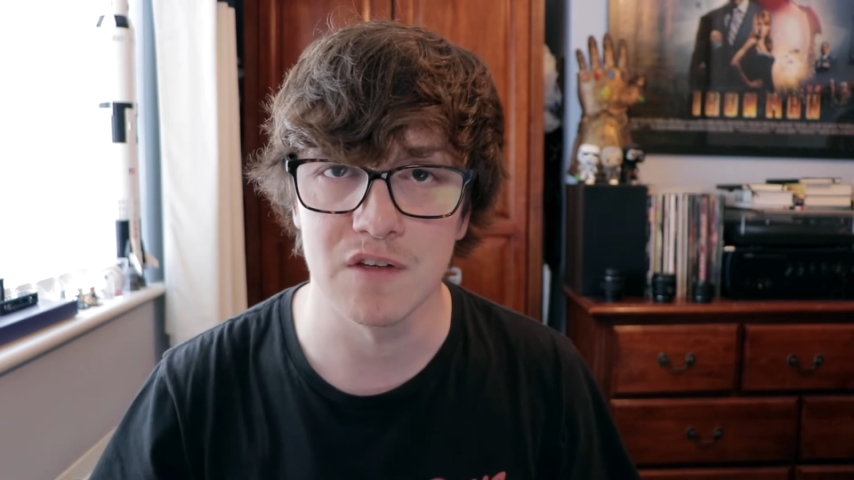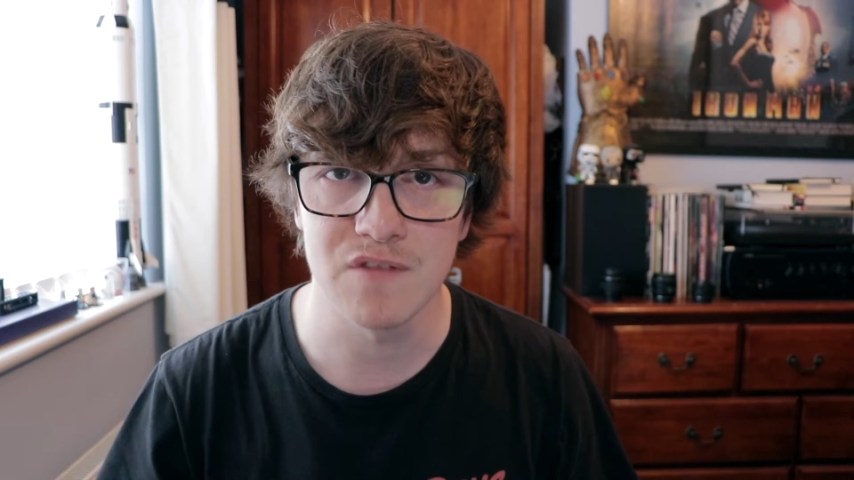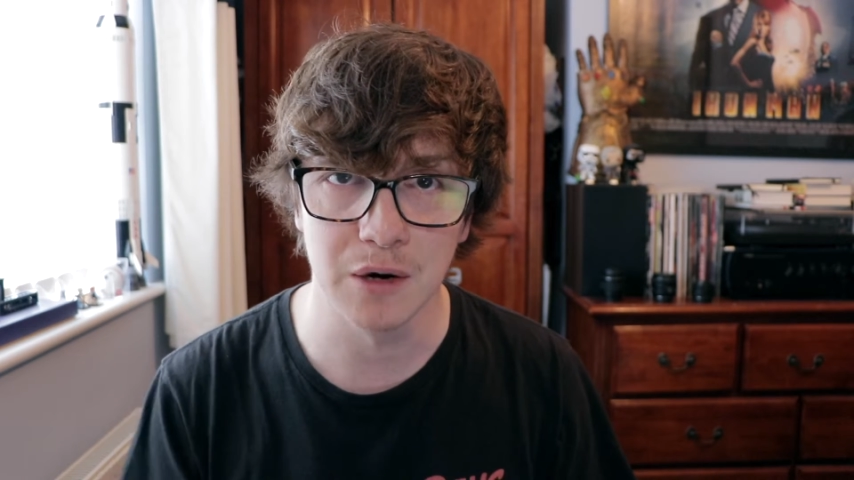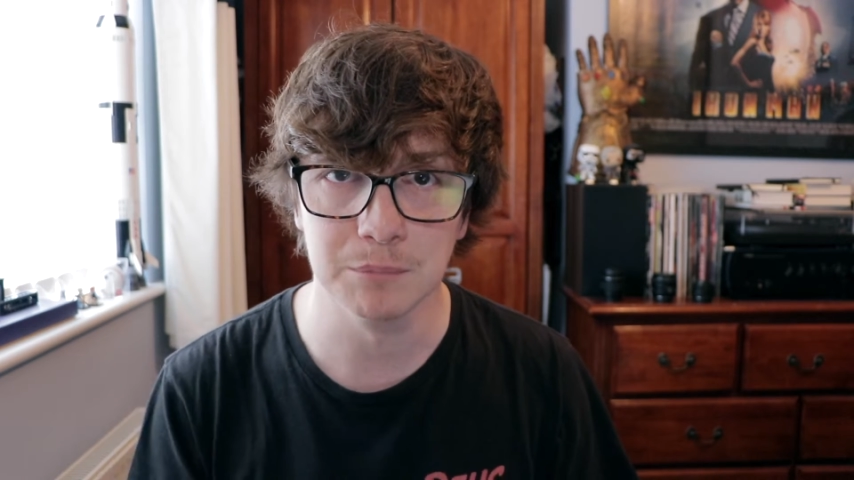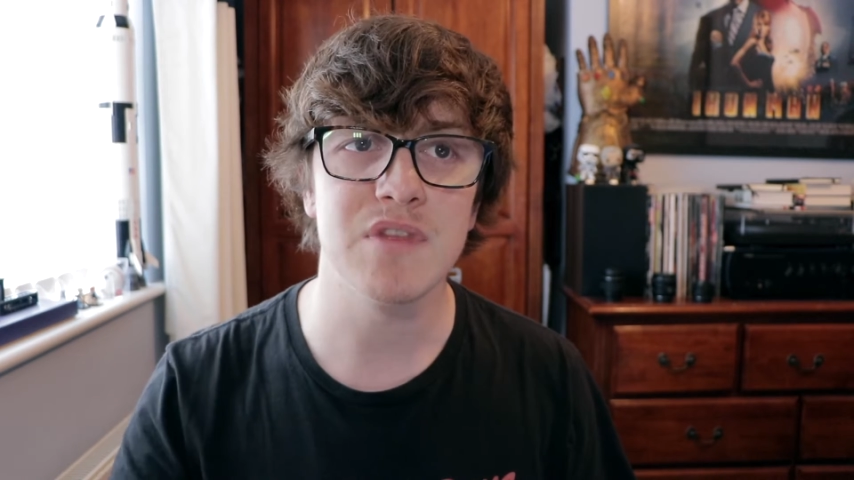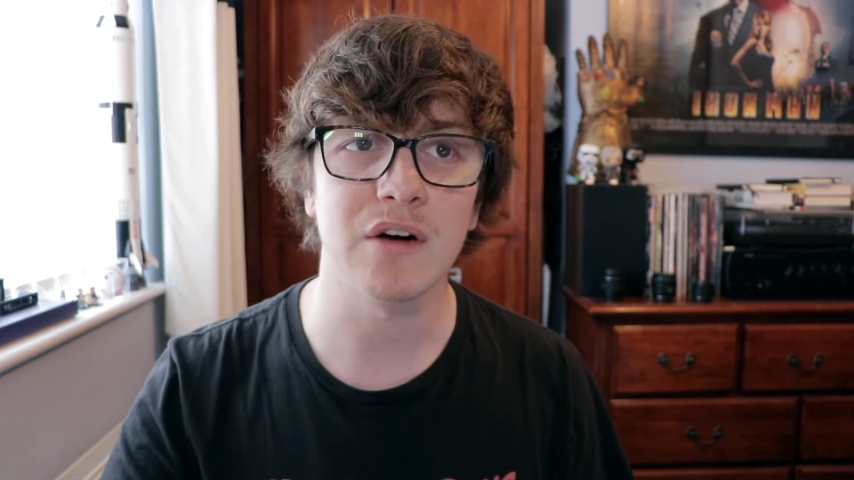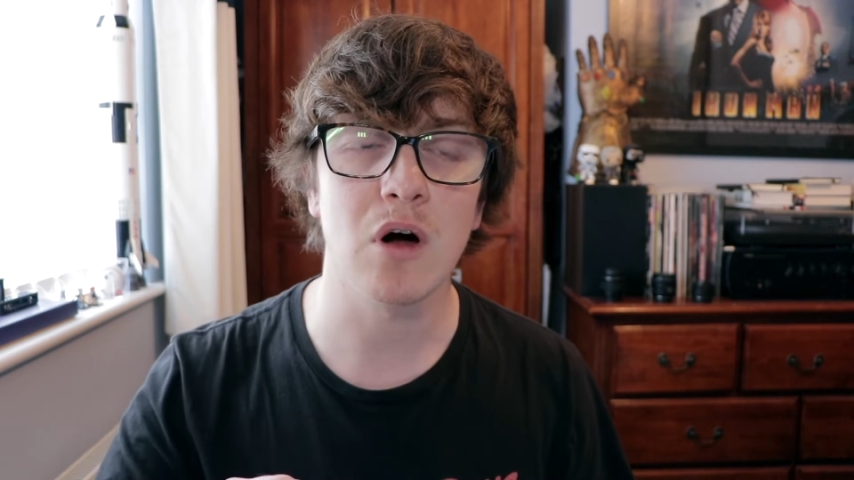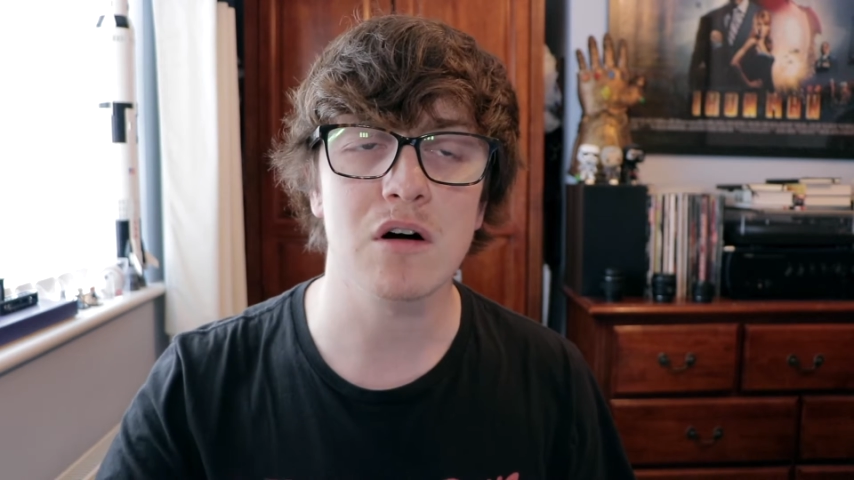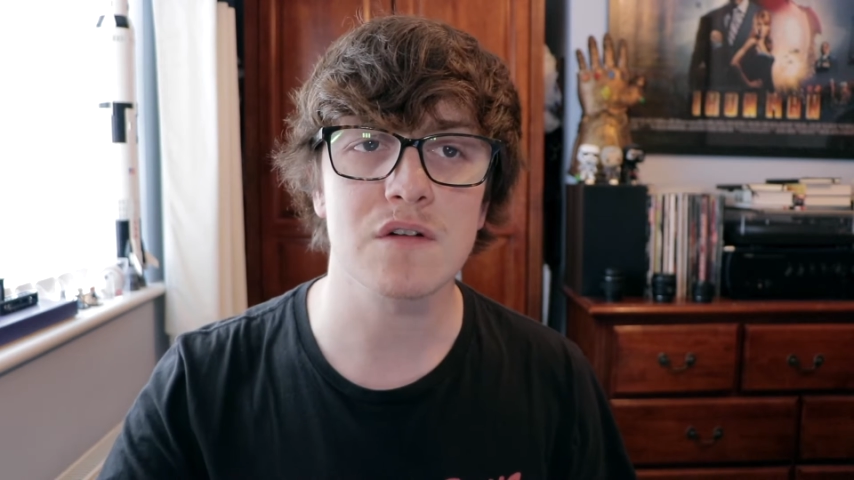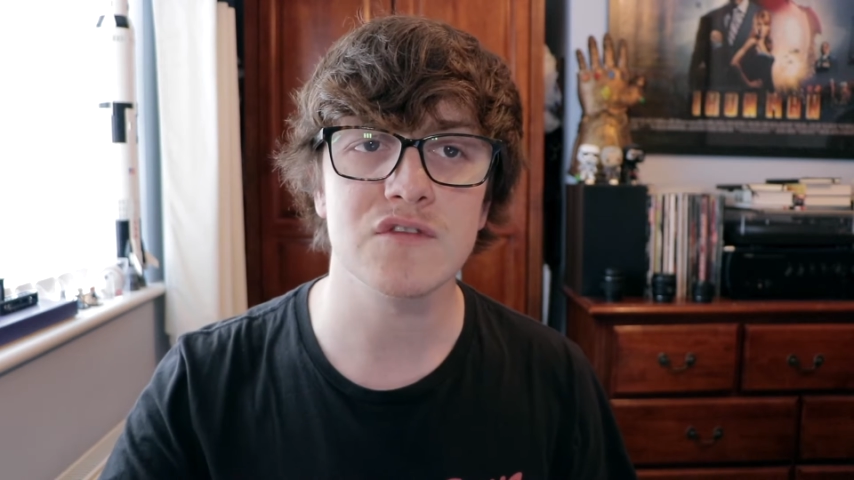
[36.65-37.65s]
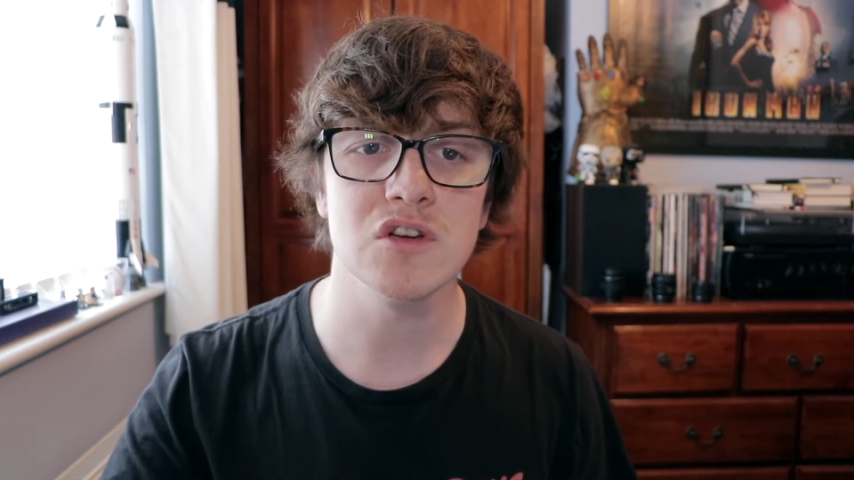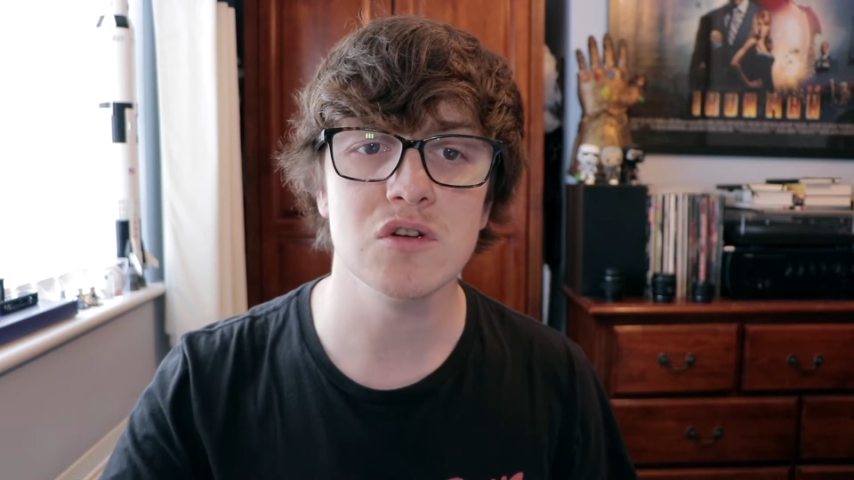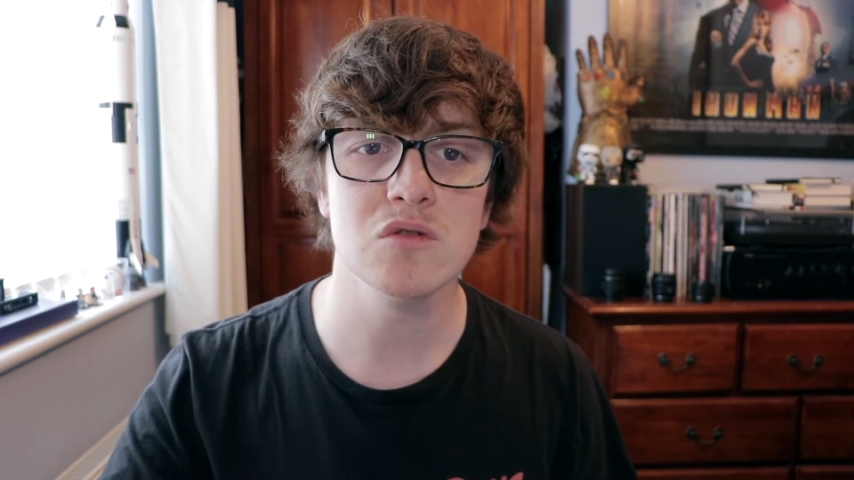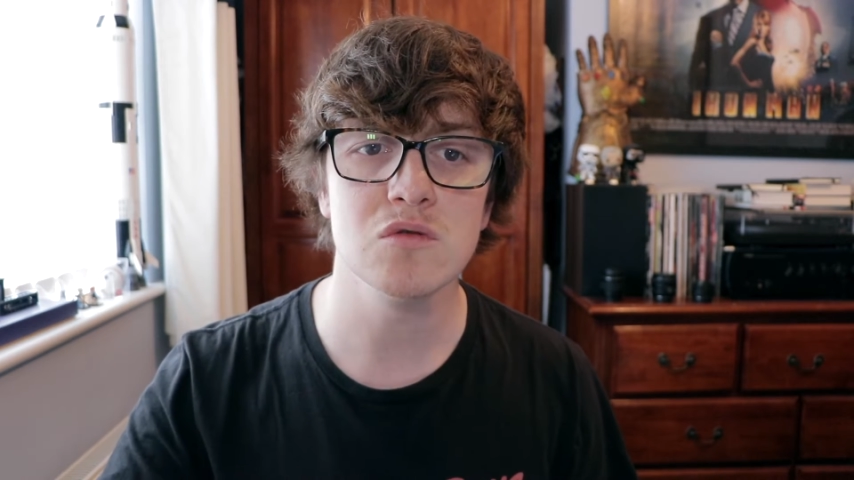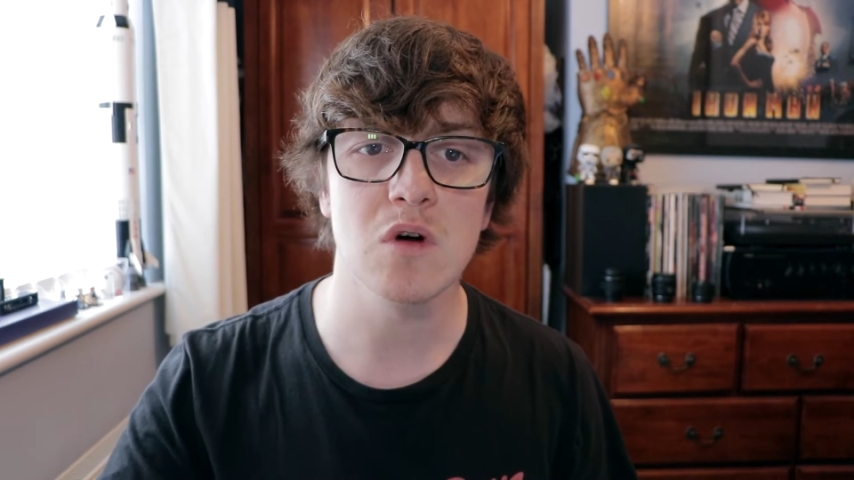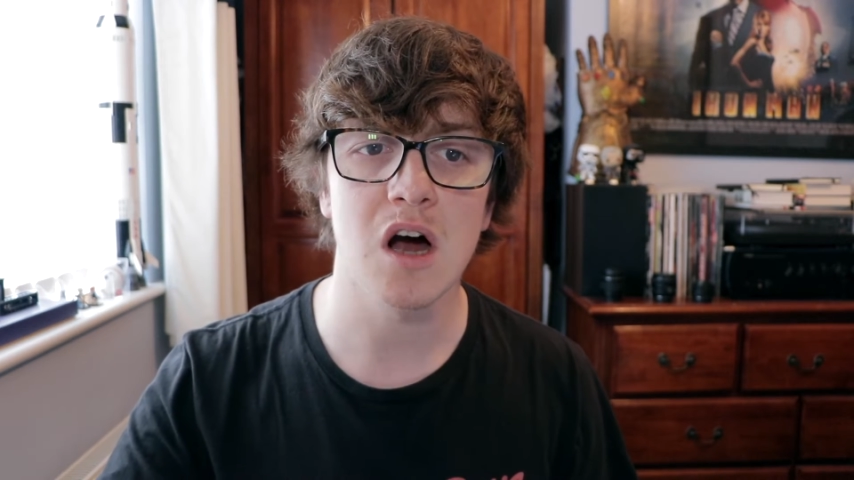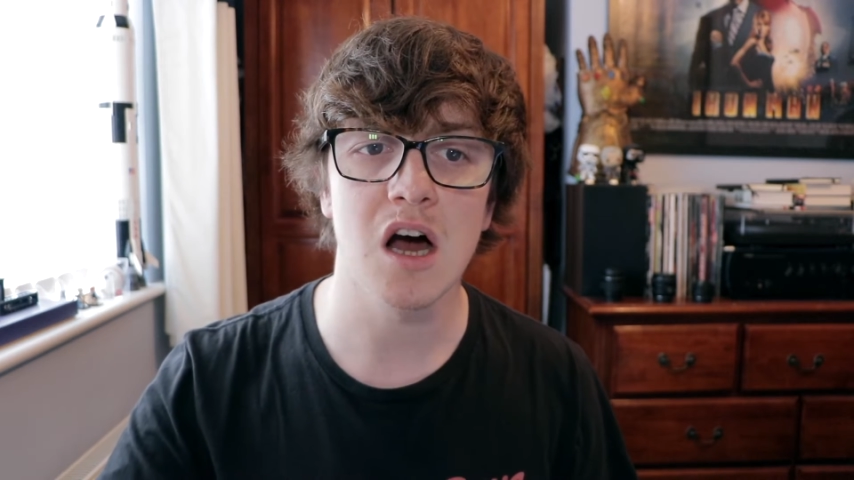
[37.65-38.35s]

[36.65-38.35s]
the film. There are a few